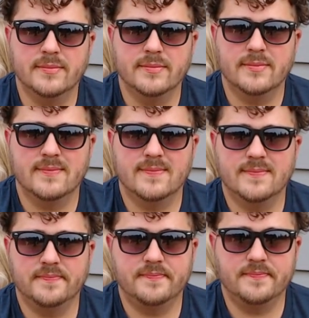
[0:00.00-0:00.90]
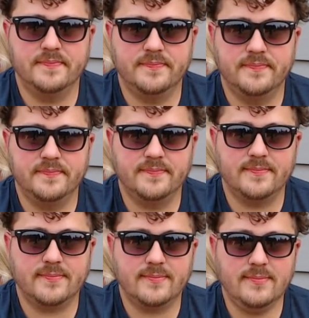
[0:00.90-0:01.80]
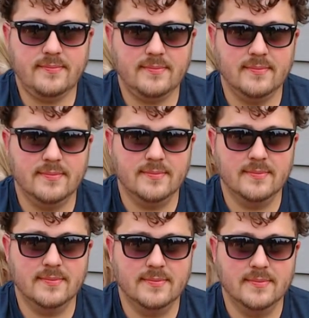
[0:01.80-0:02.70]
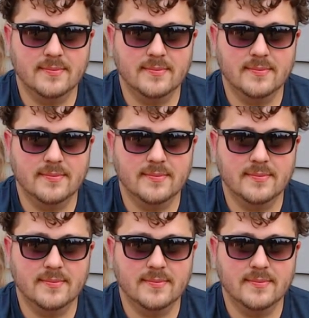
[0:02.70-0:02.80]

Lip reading: No words are spoken by the person on screen.